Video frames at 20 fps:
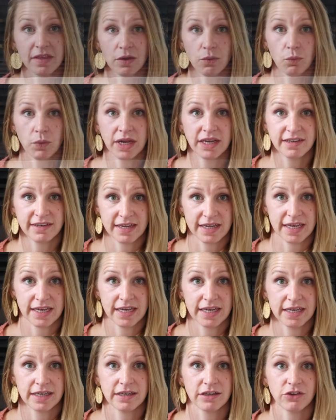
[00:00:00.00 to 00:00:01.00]
that we
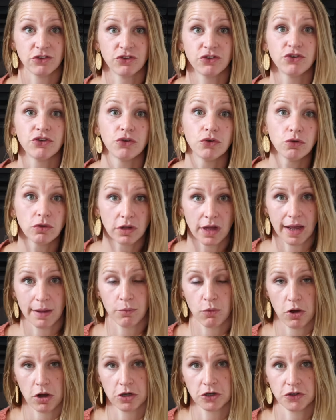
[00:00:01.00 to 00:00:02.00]
did to
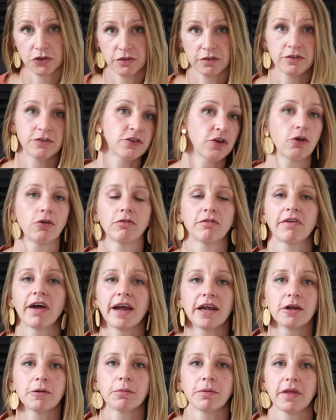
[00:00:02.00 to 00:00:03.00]
lime wash the stone
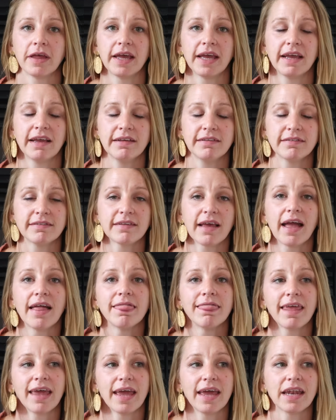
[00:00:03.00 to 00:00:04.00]
fireplace,
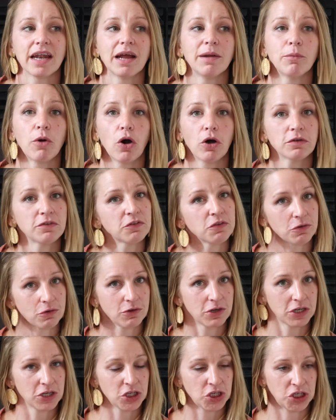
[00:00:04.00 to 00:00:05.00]
and then I'm also
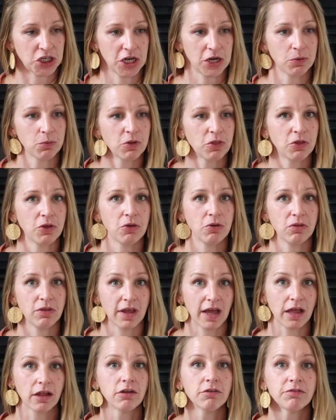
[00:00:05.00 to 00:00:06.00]
going to share with you
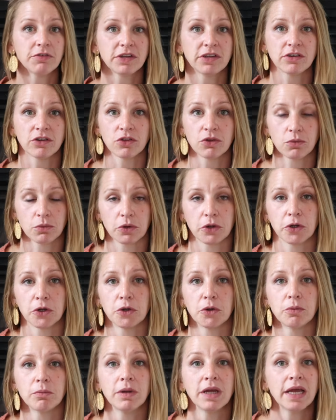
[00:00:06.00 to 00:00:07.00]
the elephant in the
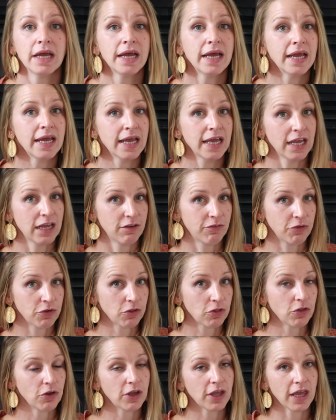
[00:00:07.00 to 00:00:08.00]
room. If
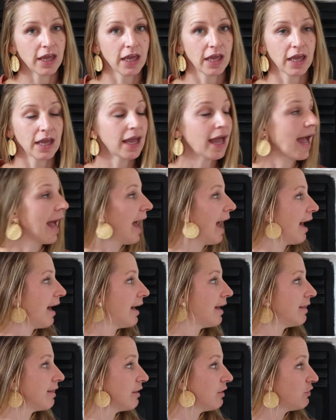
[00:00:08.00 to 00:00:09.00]
you're looking
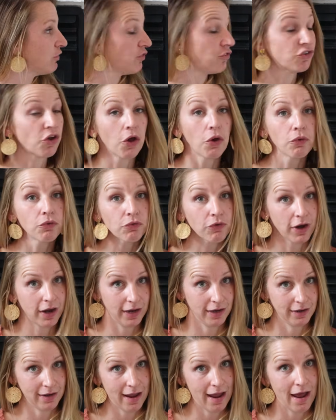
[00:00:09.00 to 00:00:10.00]
at the stone
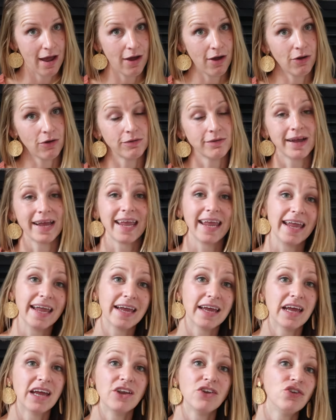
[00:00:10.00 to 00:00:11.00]
right now
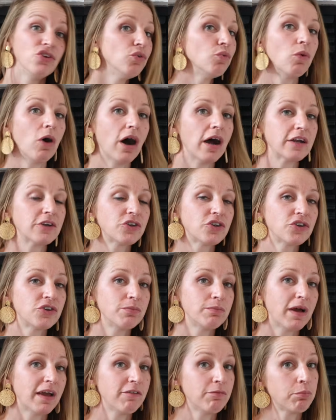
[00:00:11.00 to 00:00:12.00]
and you watched
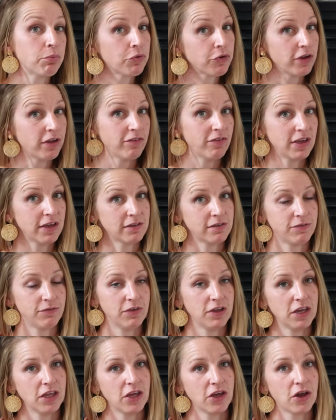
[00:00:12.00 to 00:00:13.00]
my previous
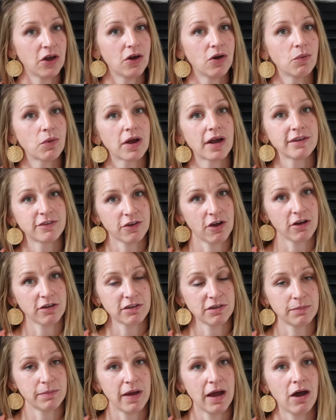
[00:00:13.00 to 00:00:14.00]
video where I
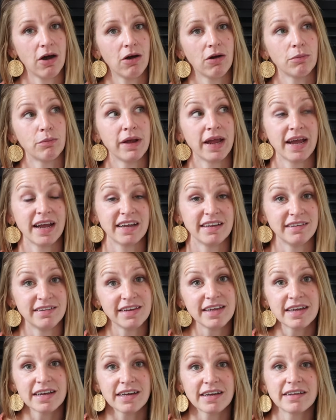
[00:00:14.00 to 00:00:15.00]
talked about my
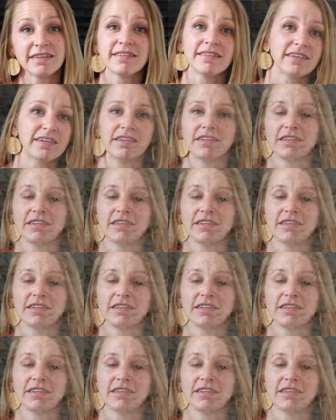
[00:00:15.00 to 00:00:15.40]
ideas and